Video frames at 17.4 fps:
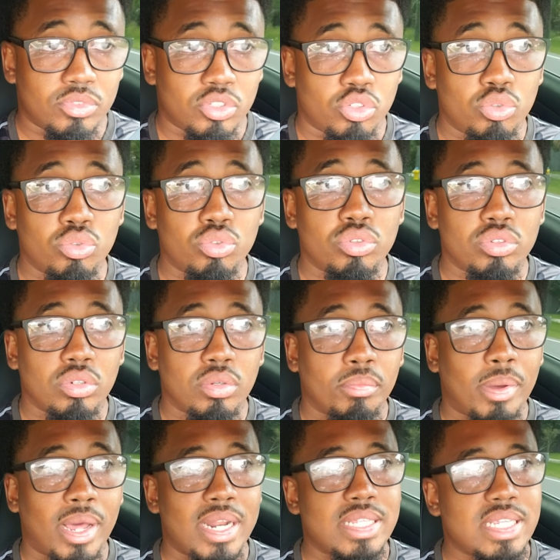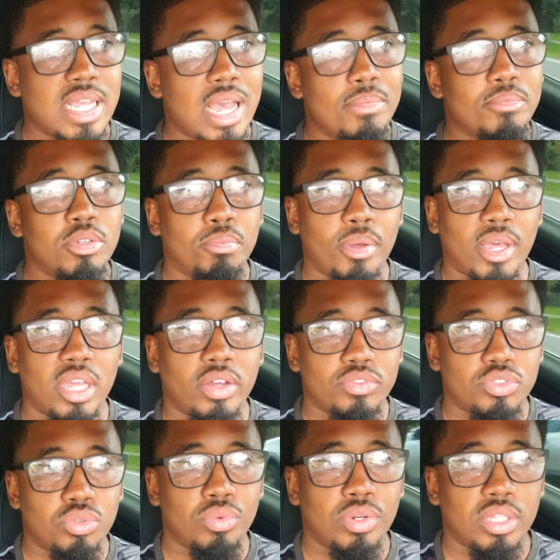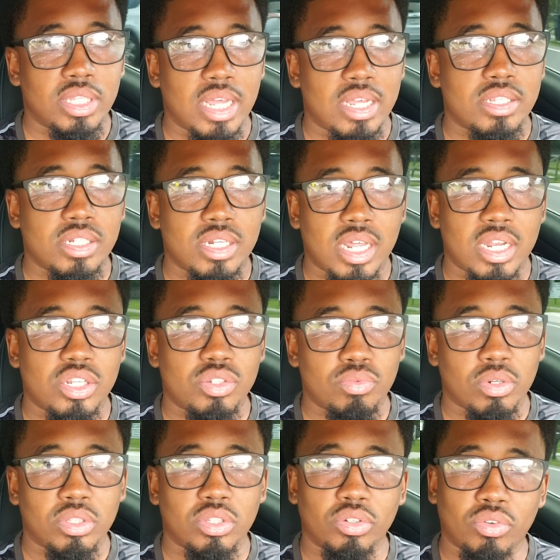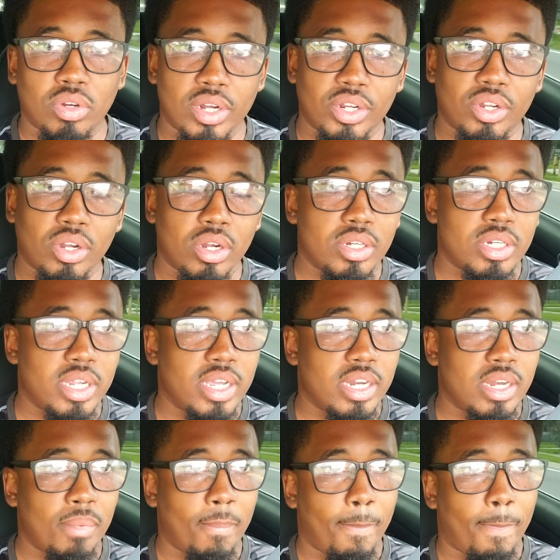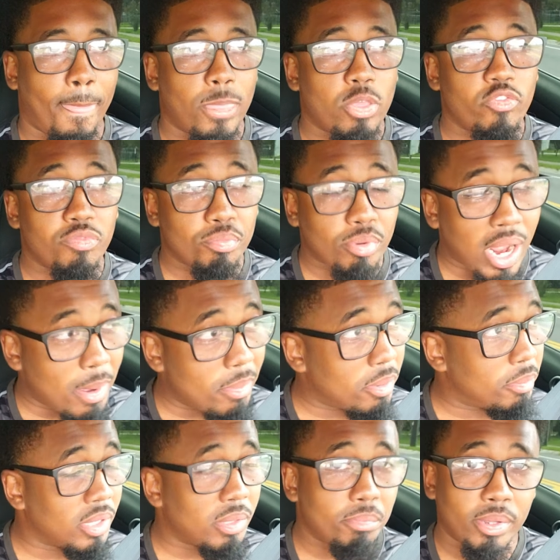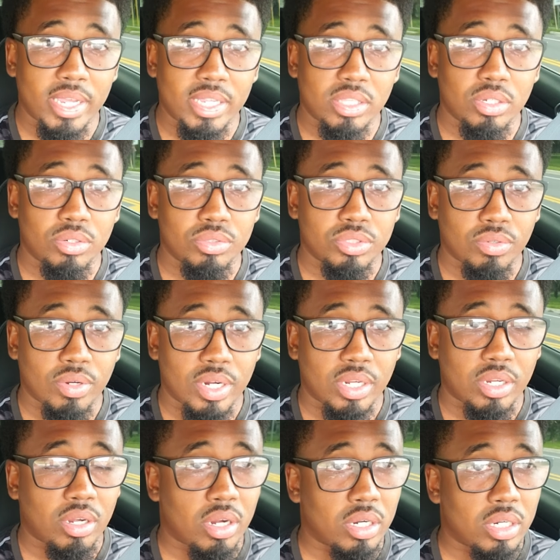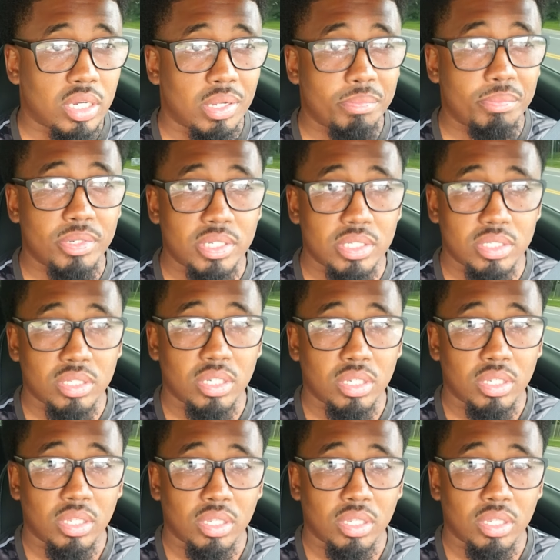You by the time you pay off twenty thousand dollars worth of credit card debt, you probably paid those credit card companies